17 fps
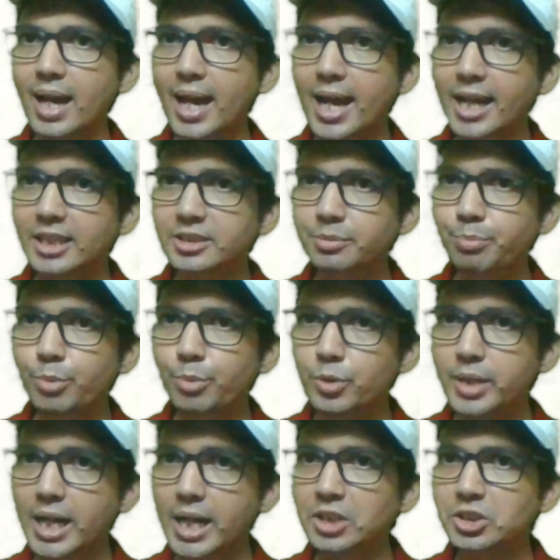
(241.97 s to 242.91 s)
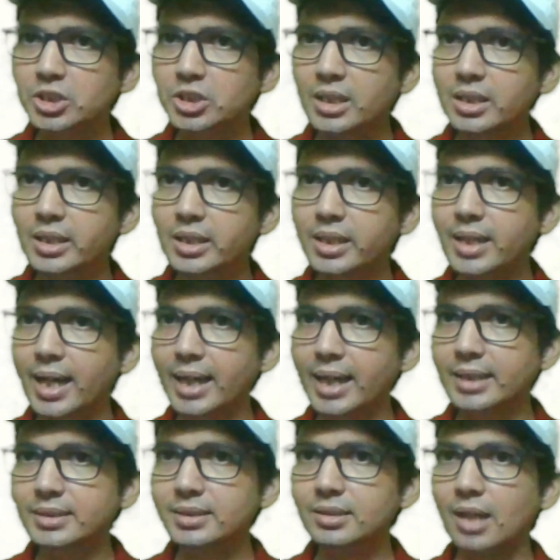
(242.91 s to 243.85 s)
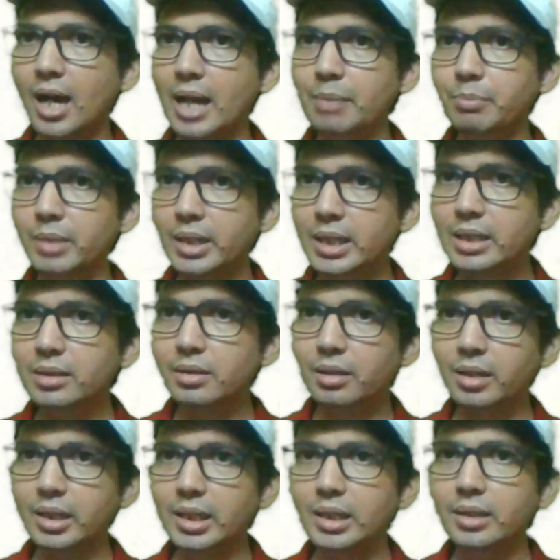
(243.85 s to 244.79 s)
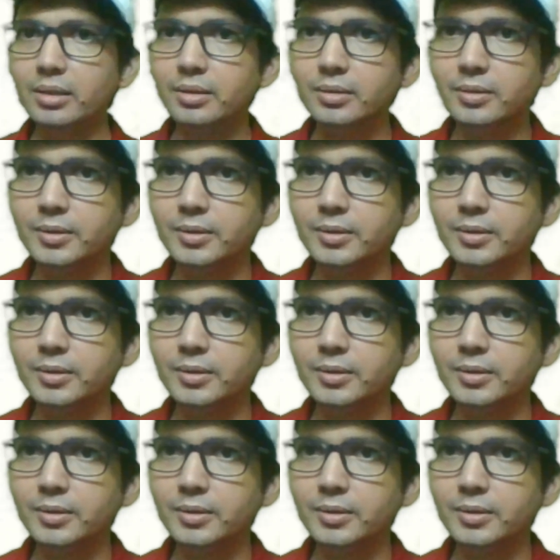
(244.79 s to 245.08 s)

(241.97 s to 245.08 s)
has mutation in enzyme E3.